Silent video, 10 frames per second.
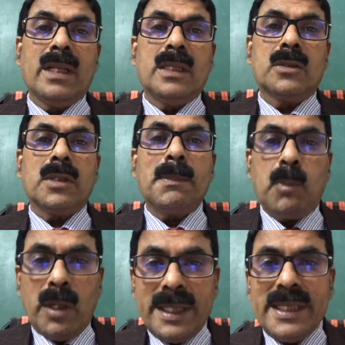So the
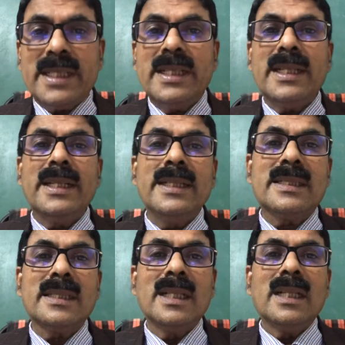point here
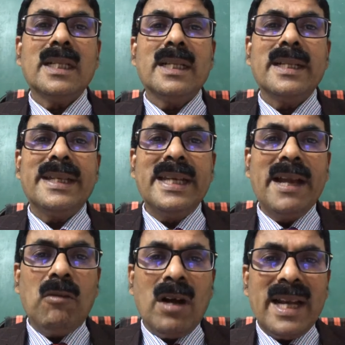is,
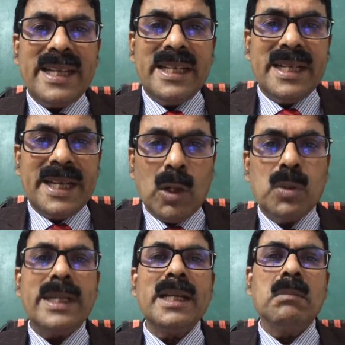avoid
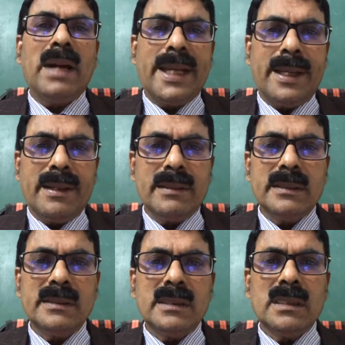doubting mind.
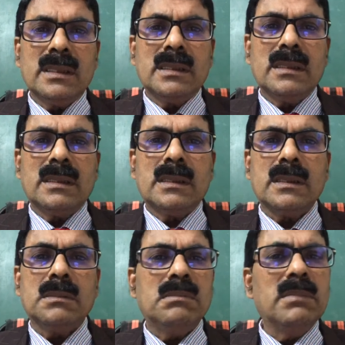
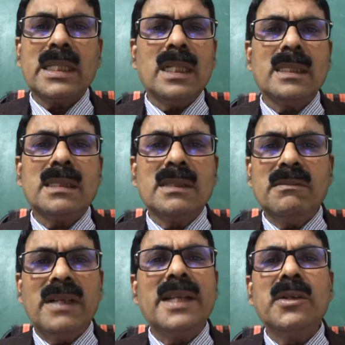So because
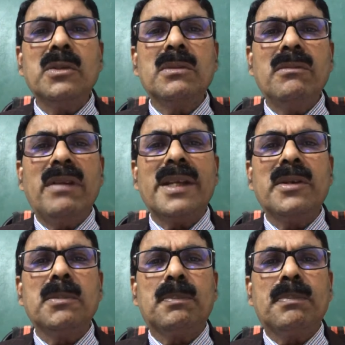when you
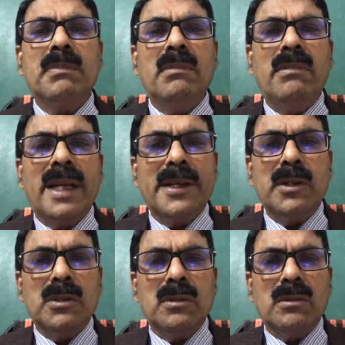
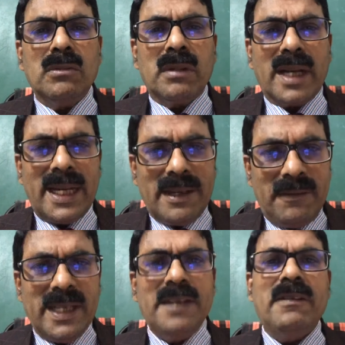read
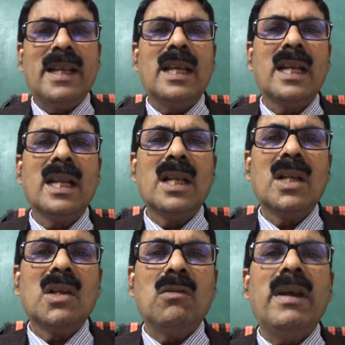very well,
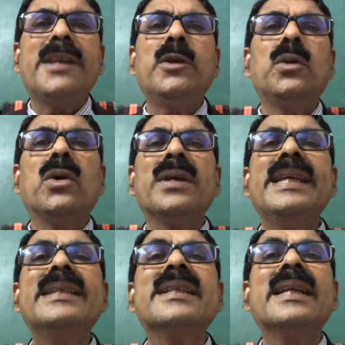when you know
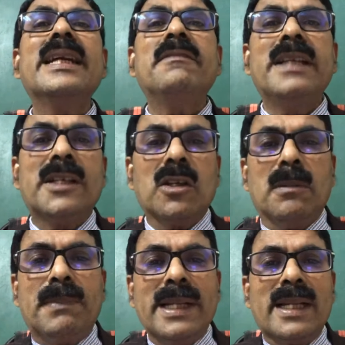each and every
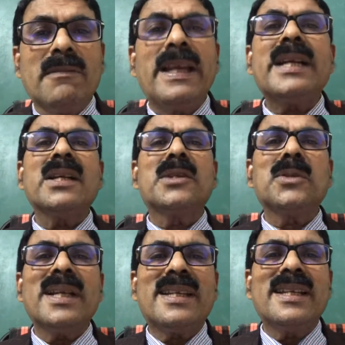topic, why can't you
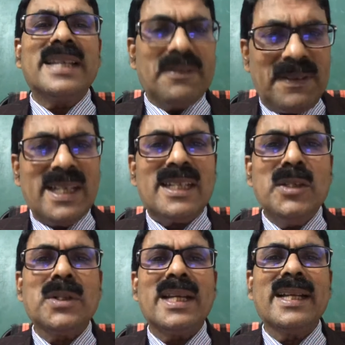get it? Definitely
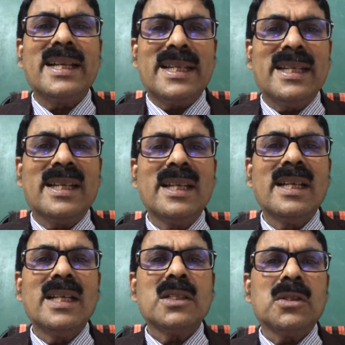you can get it.
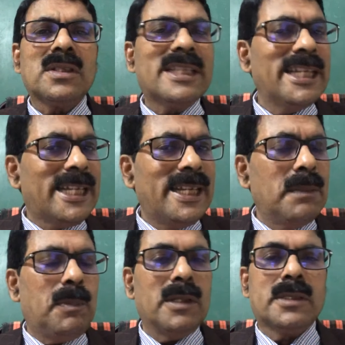So think in
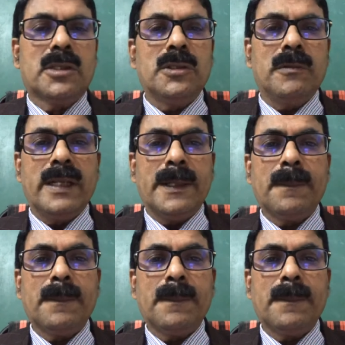a positive way.